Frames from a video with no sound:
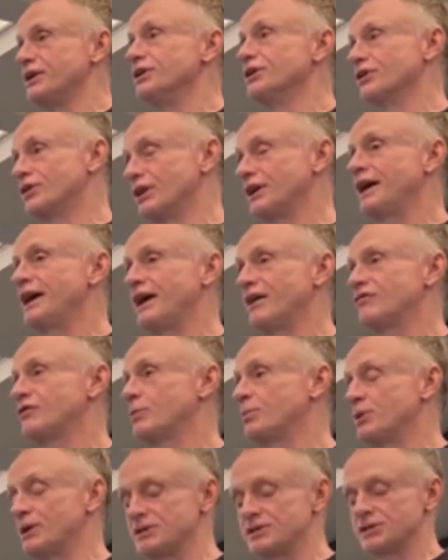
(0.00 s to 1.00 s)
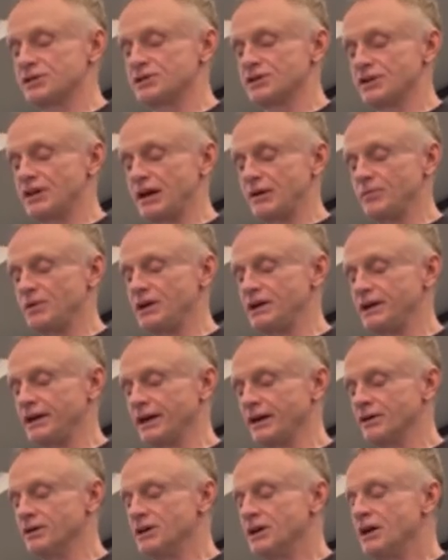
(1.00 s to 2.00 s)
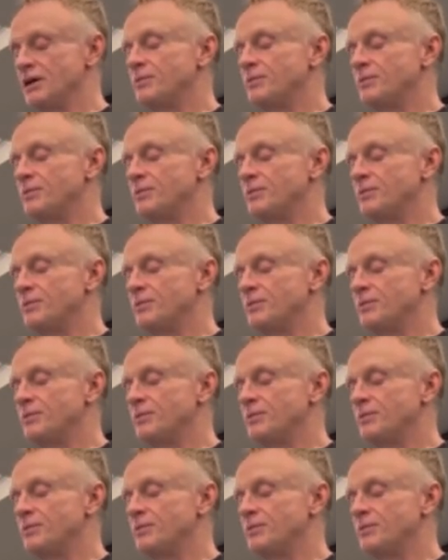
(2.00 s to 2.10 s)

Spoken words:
You're going to have a presence in that media.